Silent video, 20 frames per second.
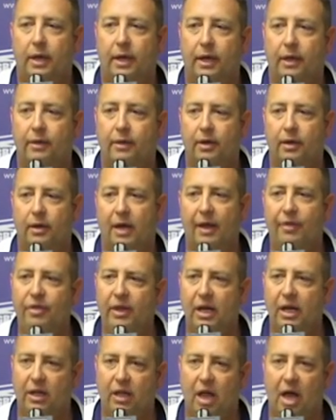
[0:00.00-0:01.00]
and I
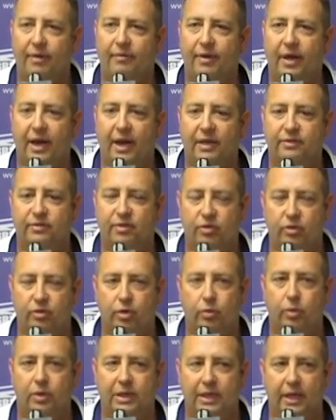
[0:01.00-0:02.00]
think a lot of that has to
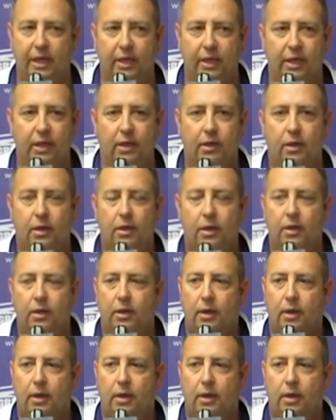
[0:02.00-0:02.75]
do with getting